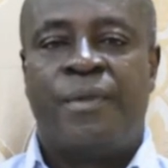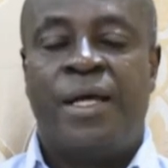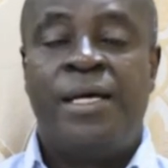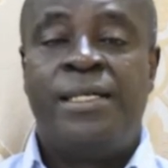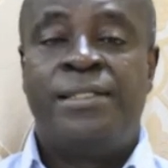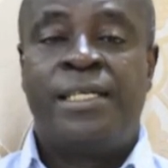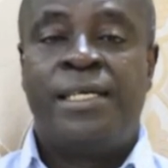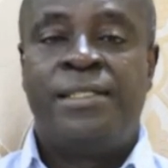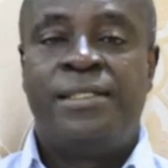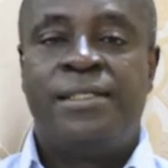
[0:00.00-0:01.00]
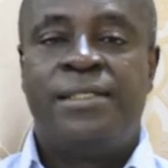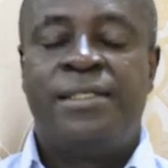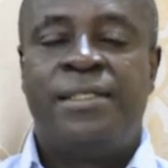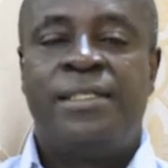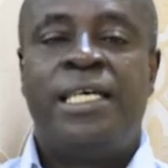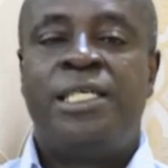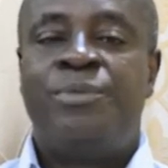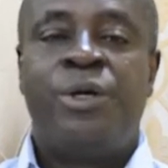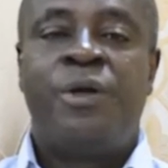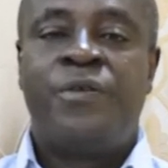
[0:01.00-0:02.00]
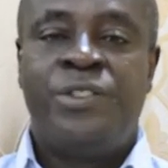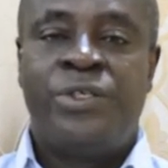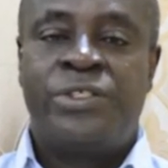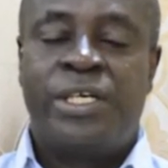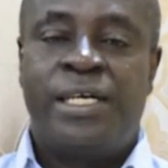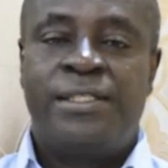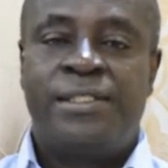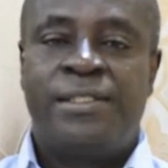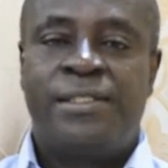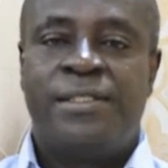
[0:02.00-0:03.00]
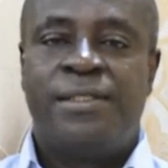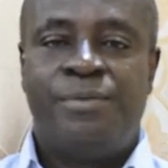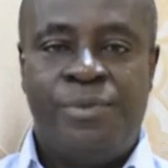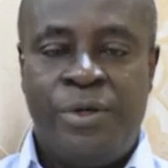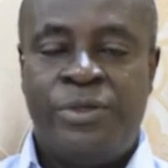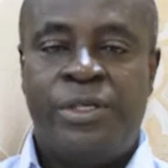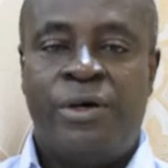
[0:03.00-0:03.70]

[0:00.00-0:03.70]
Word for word: And they said, "Let the blood of Jesus Christ be on